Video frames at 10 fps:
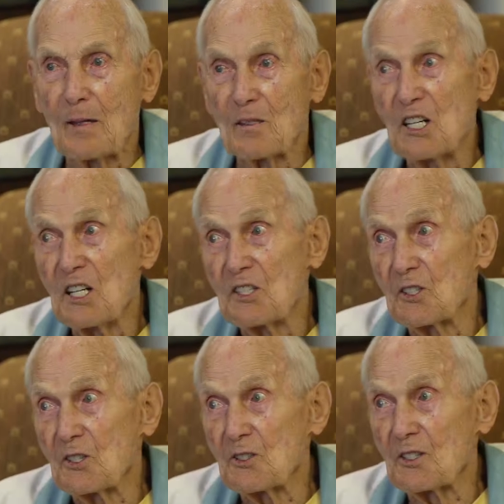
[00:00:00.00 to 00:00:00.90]

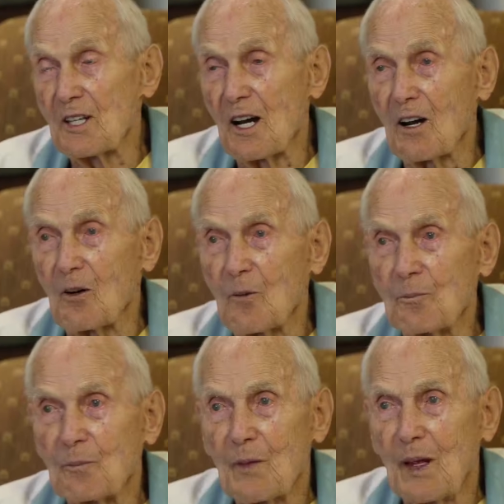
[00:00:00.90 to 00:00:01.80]
Teachers now
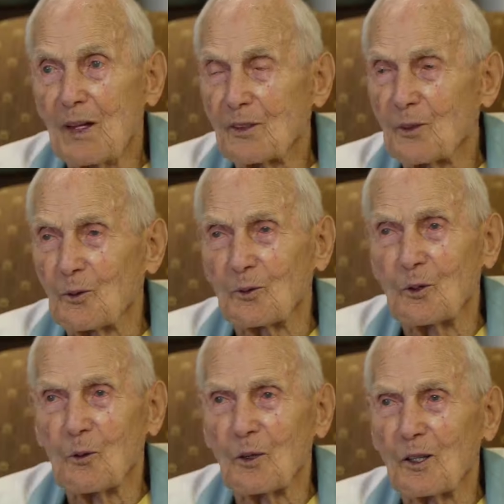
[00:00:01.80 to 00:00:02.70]
don't know
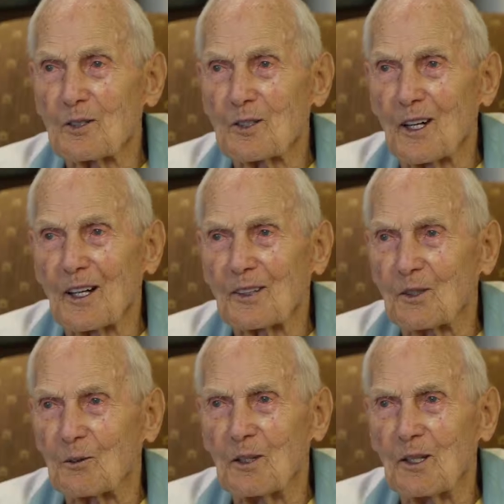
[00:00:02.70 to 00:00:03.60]
what it's like to
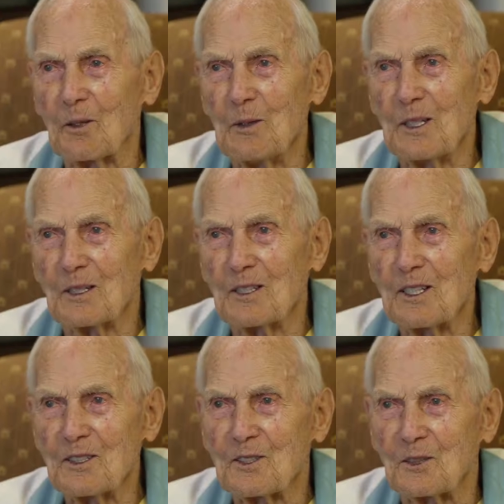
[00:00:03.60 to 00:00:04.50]
really be a
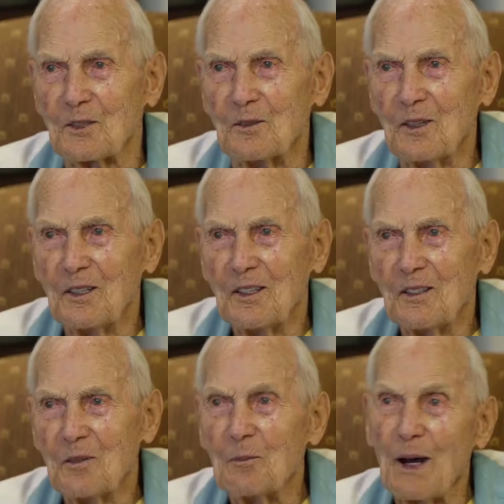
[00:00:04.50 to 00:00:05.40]
teacher
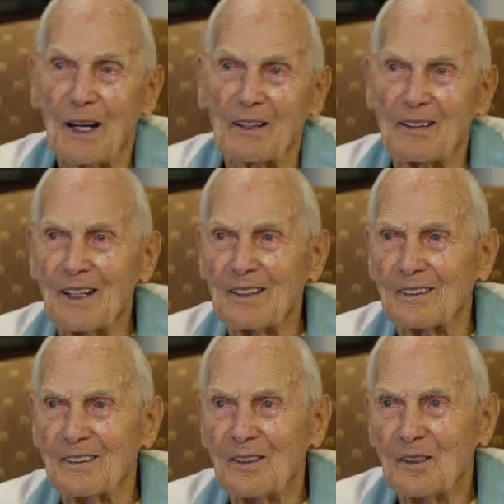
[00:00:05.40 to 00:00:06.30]
back then.
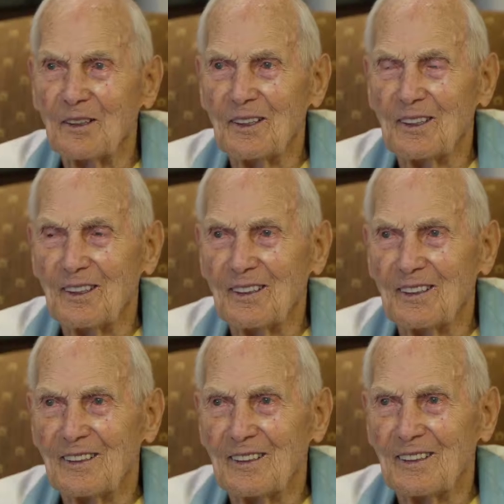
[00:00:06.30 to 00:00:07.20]

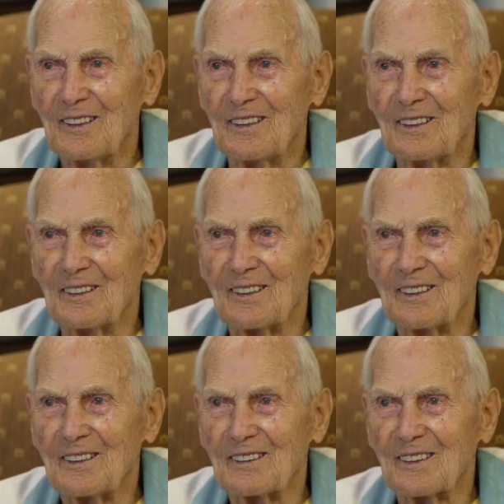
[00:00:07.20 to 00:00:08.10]

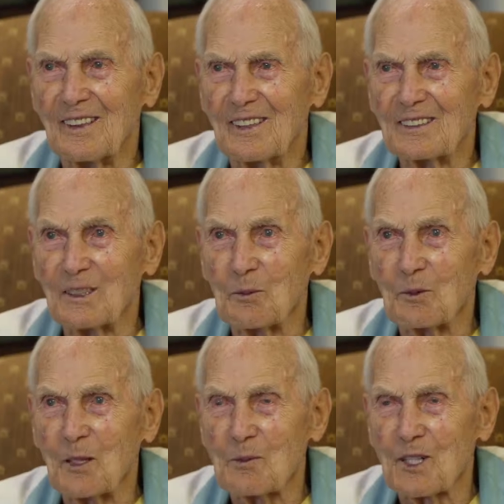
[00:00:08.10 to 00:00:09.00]
And
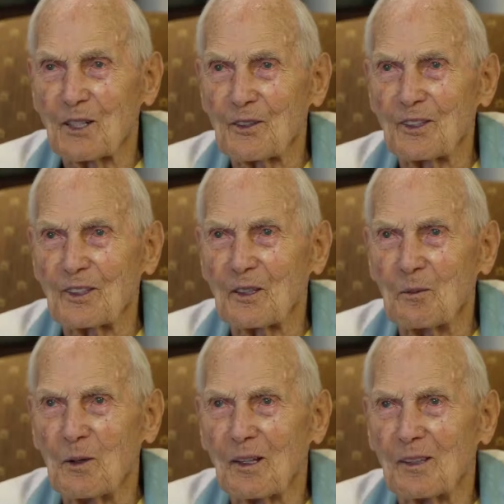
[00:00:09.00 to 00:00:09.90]
sometimes I think
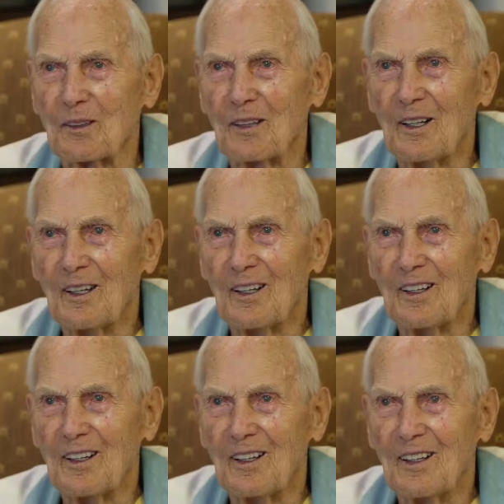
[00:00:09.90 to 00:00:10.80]
about it.
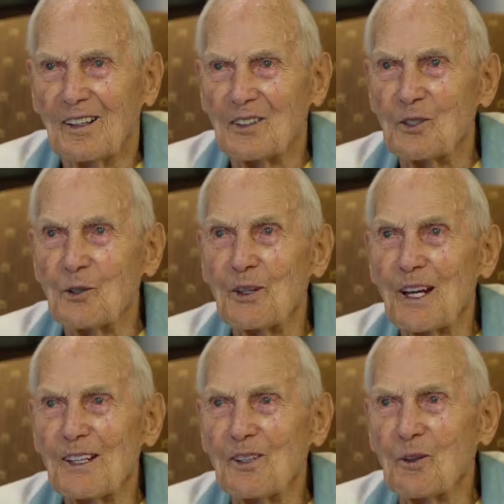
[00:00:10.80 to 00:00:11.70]
Do
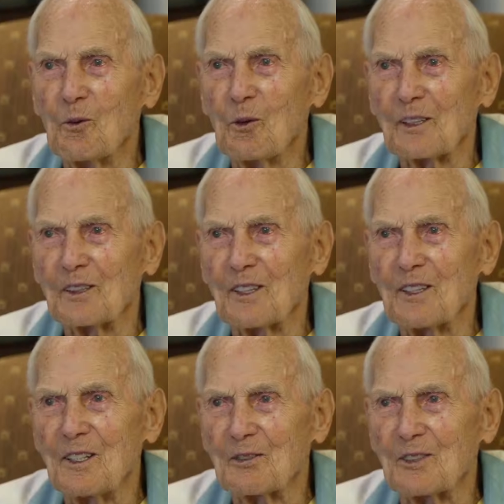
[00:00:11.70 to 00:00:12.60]
they know what the
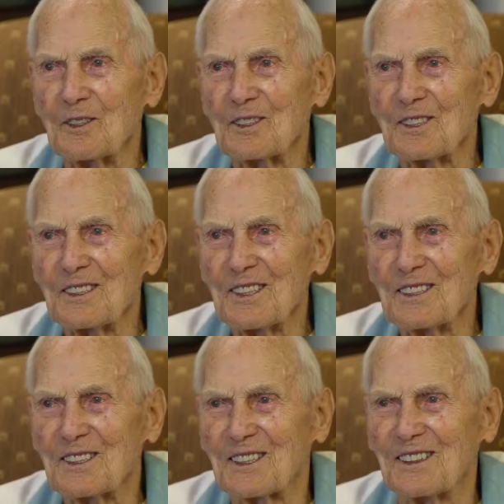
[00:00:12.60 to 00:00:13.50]
difference is?